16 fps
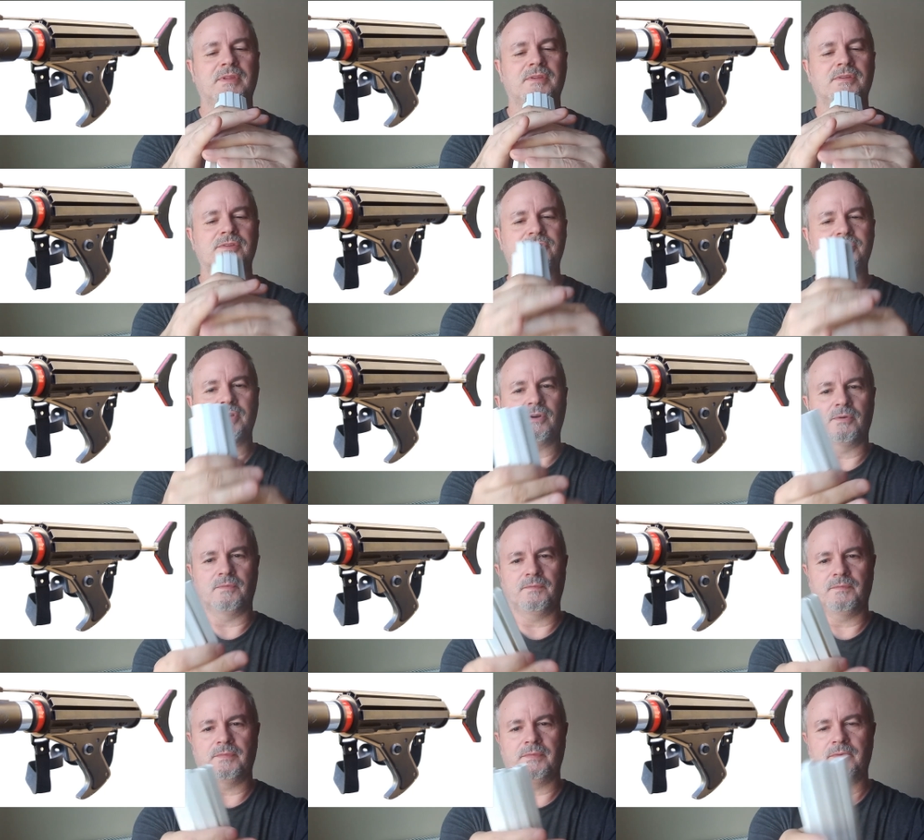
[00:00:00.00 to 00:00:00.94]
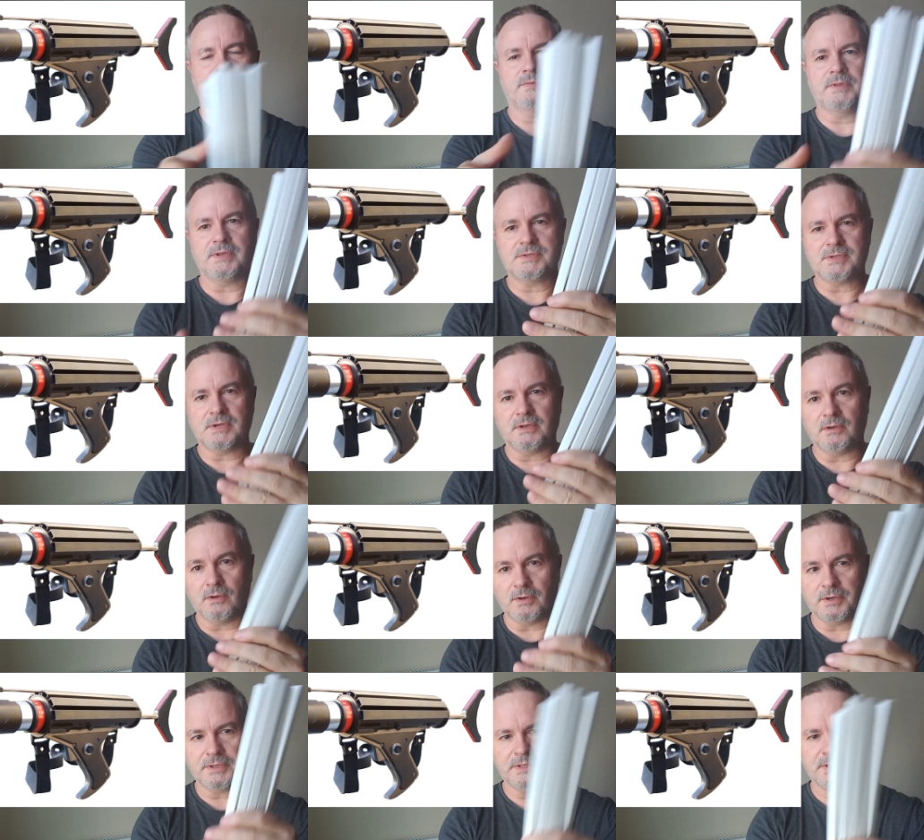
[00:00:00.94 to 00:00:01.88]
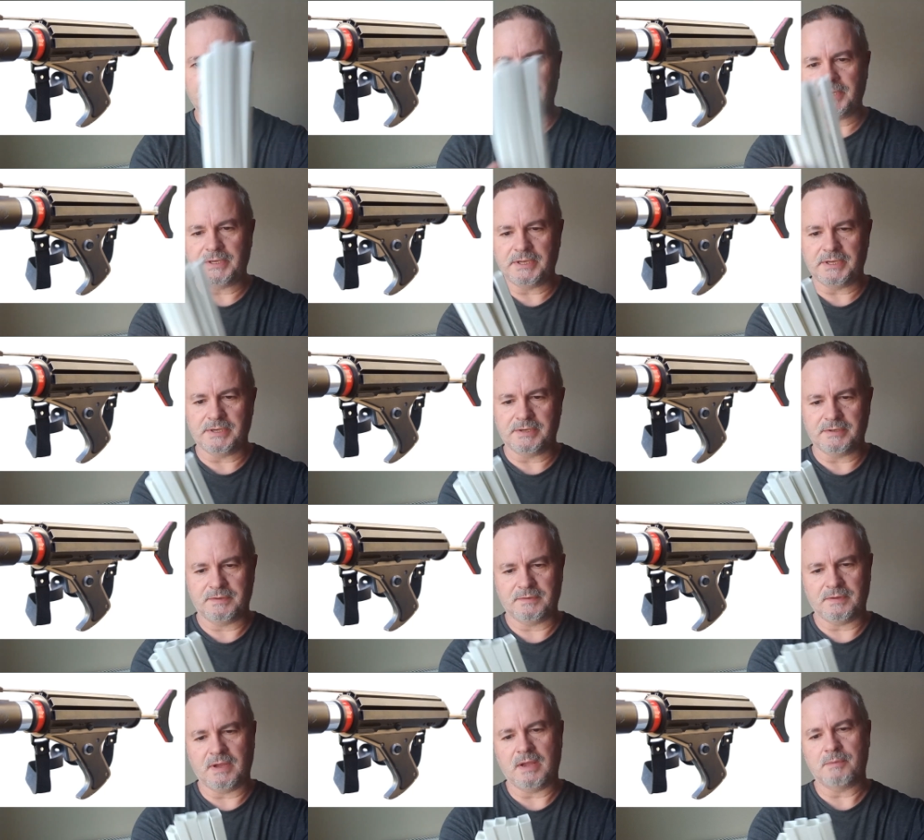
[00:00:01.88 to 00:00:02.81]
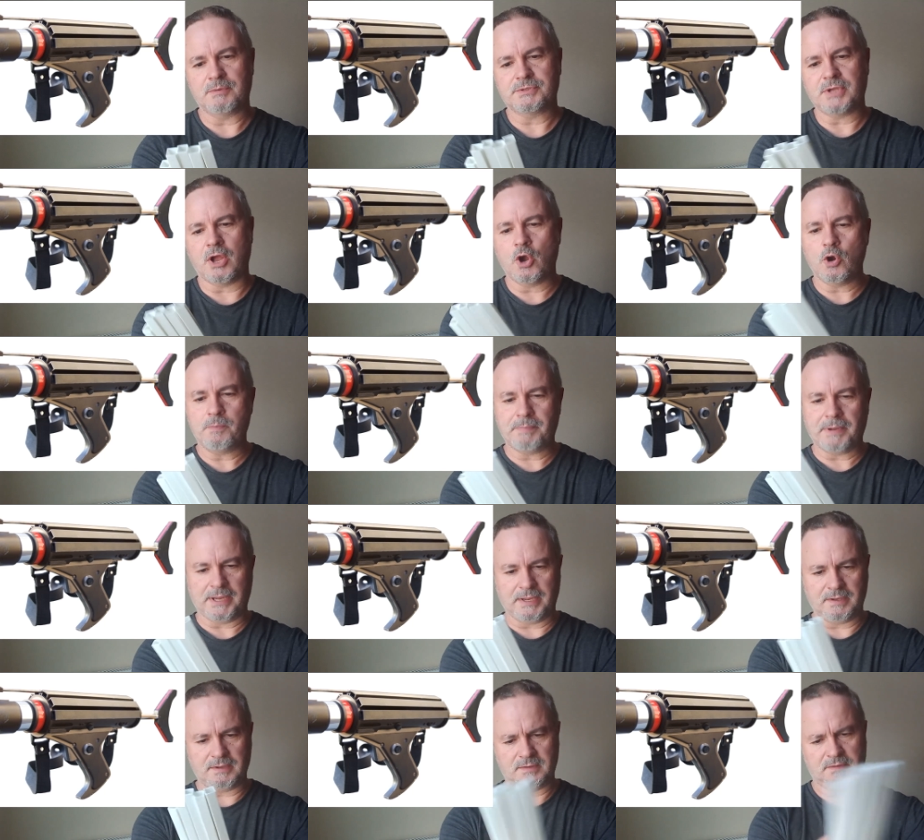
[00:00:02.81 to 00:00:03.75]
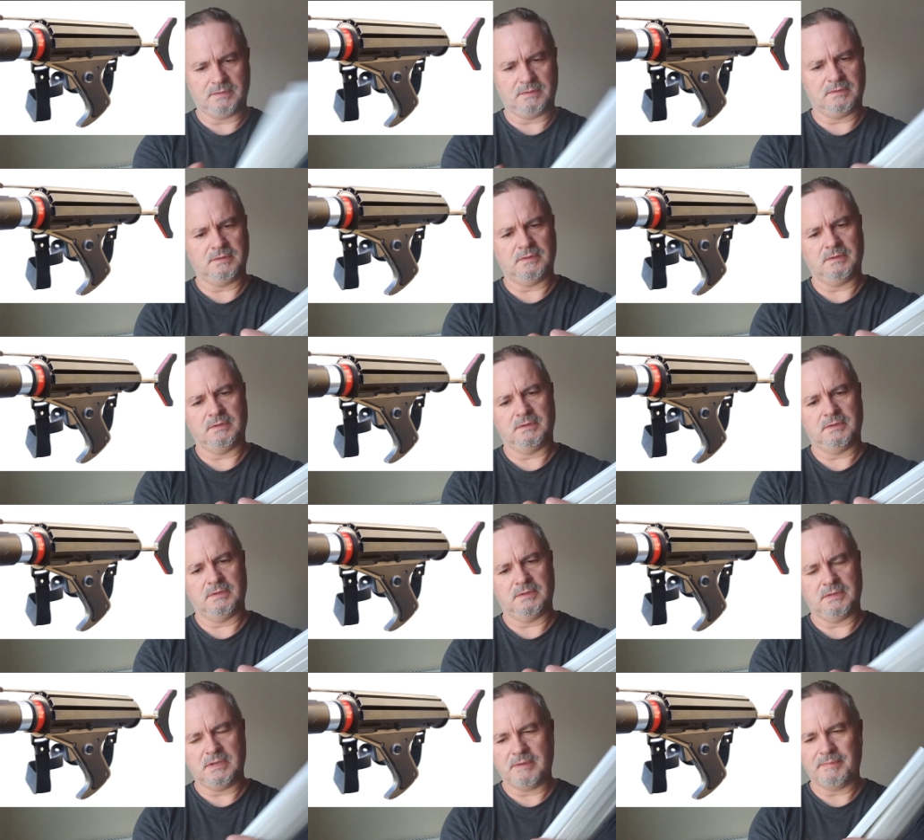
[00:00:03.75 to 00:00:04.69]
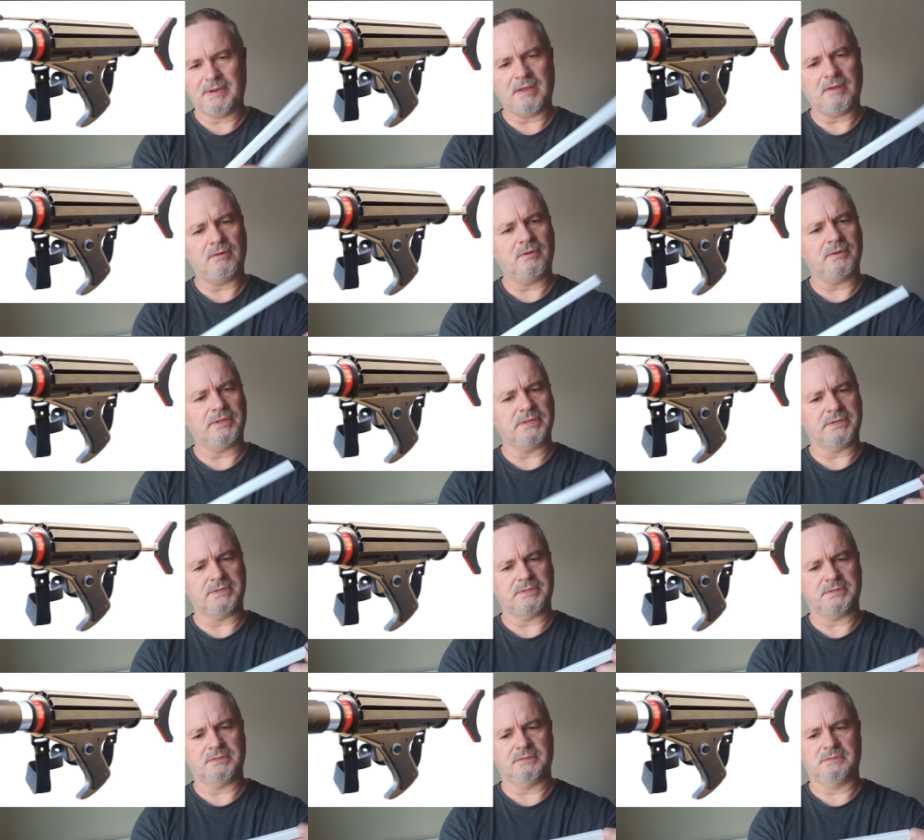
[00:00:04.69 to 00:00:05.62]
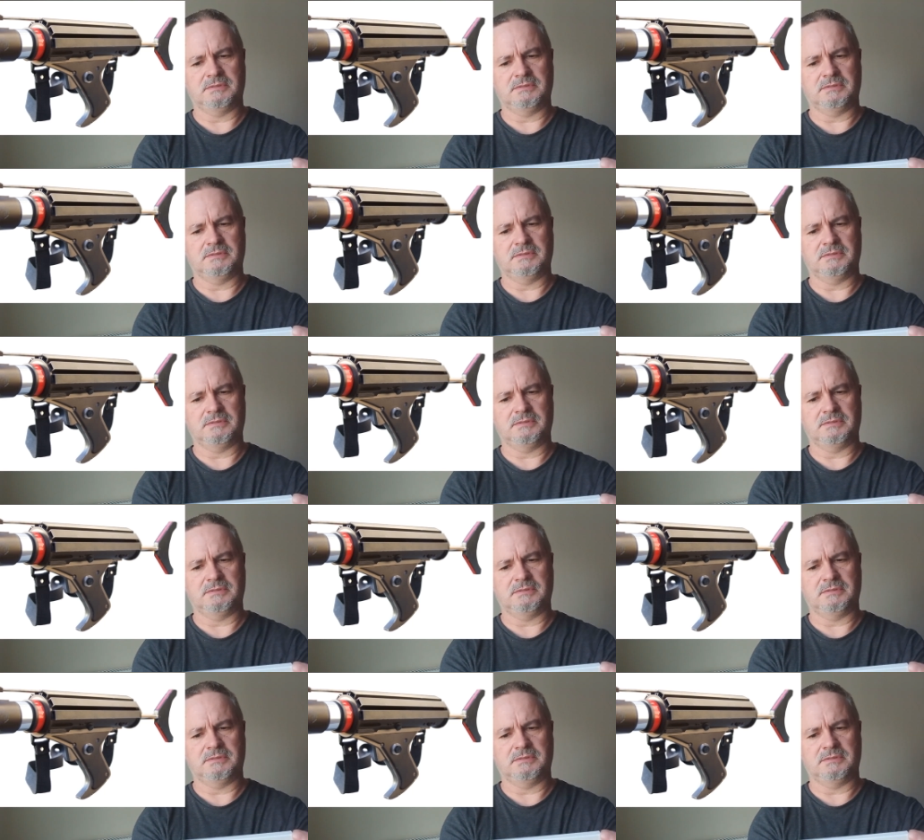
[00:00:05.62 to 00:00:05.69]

so these are longer than I need. I was hoping, I mean, how long are these?